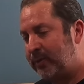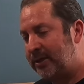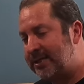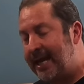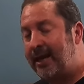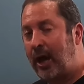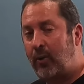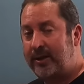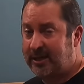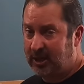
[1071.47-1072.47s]
to see it
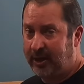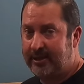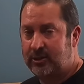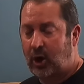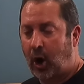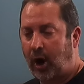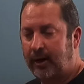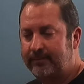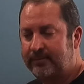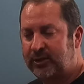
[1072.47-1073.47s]
go into Glenn's
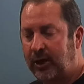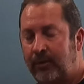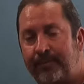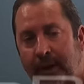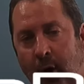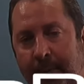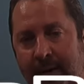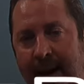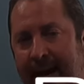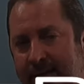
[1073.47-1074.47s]
car. So hope
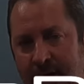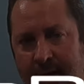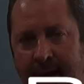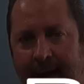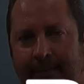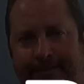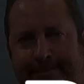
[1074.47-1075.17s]
everybody has a good day.